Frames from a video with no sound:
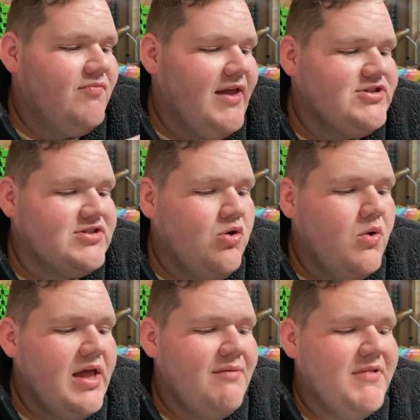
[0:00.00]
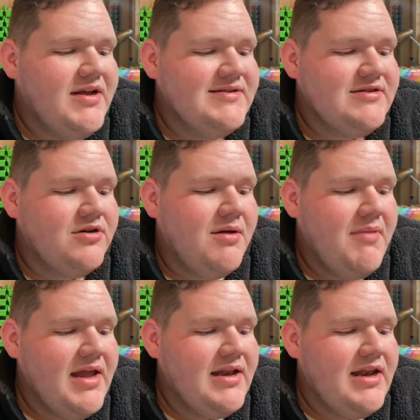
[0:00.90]
just quit because they're not
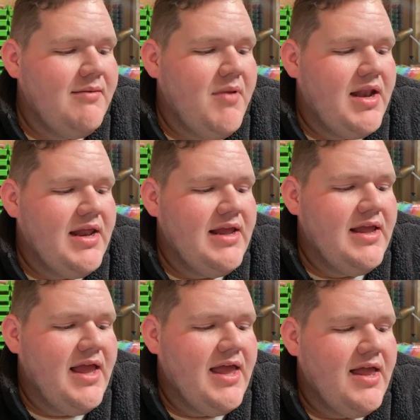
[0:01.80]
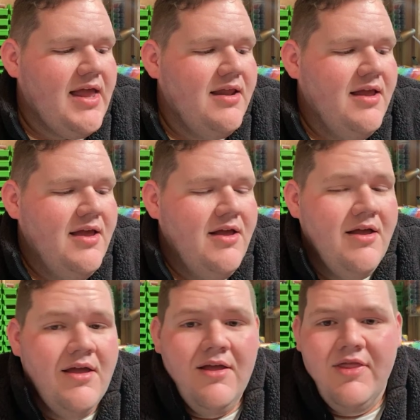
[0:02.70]
making any money and
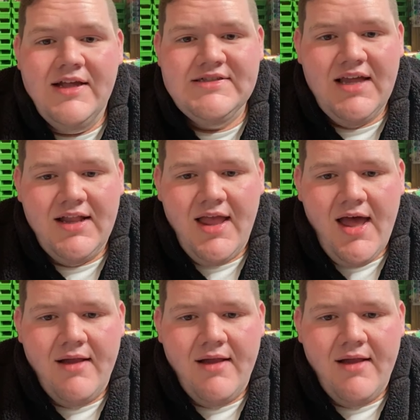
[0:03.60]
things like that.